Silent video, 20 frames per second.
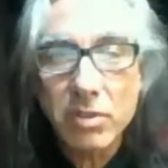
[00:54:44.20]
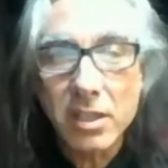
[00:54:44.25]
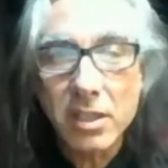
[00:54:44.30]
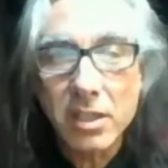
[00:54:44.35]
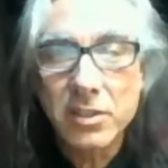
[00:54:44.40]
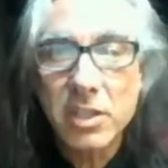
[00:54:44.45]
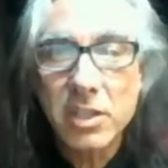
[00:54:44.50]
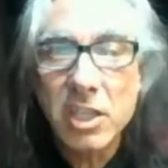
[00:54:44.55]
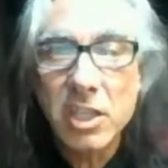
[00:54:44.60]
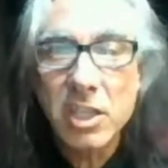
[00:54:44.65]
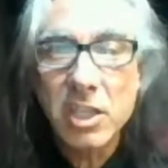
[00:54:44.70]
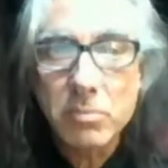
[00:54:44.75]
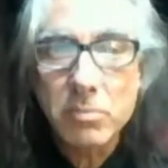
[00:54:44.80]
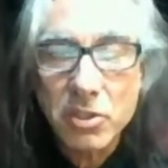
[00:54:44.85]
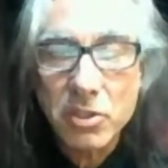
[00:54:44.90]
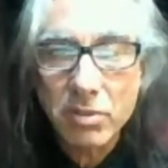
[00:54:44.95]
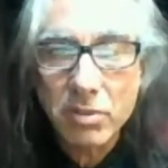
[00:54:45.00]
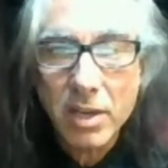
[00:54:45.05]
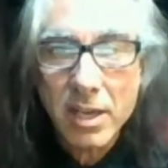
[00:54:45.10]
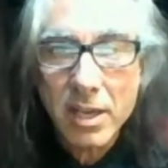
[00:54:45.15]
I'll teach him the
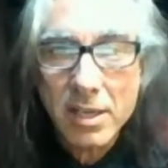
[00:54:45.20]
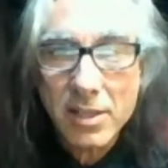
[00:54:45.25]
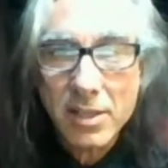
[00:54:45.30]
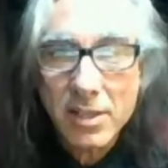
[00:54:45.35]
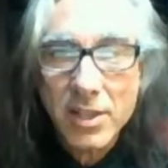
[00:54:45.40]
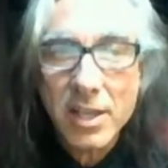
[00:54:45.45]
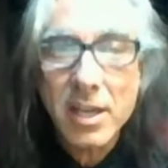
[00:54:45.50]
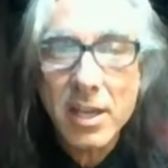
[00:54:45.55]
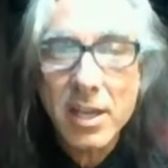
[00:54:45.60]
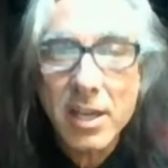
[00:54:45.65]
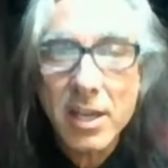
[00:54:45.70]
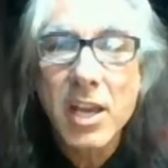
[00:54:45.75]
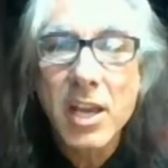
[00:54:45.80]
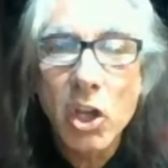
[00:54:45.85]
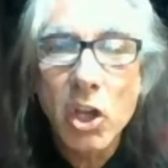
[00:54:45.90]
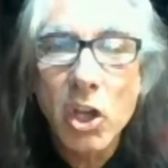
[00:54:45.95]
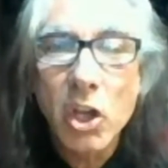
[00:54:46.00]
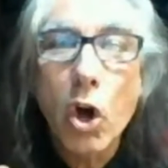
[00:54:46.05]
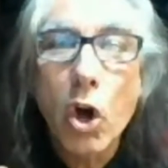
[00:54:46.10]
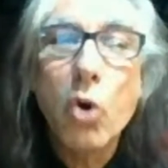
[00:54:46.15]
trade, and then
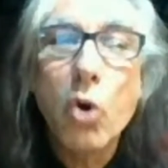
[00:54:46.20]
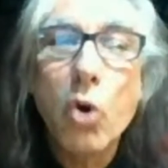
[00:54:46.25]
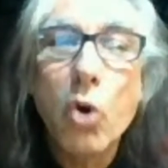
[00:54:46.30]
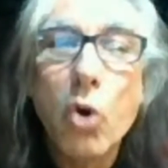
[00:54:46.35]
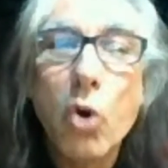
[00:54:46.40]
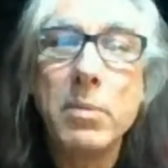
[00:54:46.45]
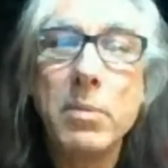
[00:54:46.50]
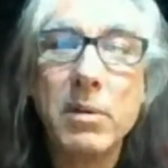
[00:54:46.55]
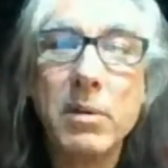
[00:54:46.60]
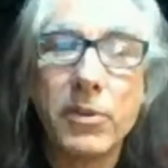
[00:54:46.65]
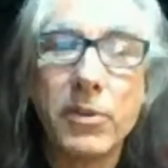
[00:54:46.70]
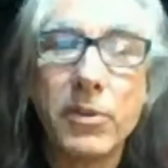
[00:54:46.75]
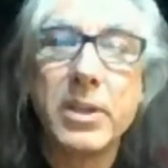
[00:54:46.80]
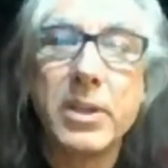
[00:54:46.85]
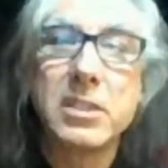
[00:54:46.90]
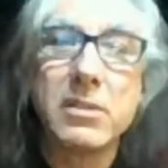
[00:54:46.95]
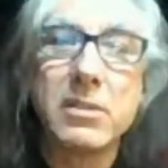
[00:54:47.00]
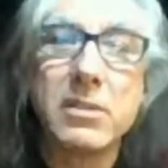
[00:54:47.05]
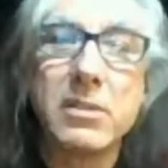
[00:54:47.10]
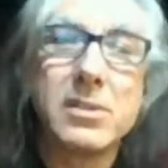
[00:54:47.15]
he'll owe me for the
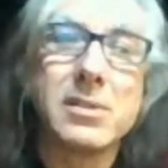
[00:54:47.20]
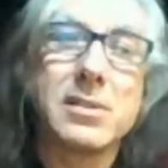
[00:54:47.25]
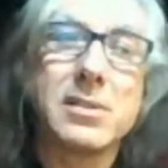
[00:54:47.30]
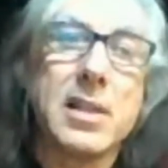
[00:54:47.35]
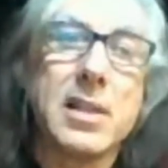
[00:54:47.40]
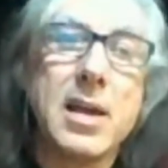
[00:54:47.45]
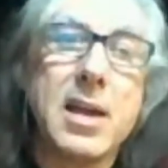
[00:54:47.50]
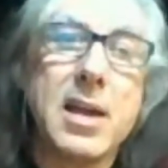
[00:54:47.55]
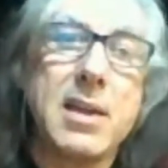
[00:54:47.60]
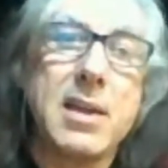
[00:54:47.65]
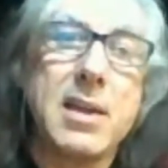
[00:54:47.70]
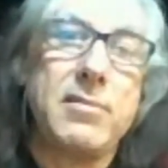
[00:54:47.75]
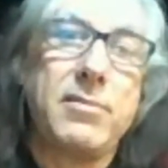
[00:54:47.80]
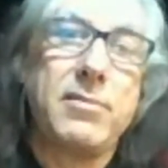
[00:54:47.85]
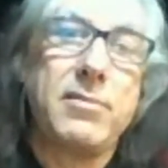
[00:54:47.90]
rest of his life.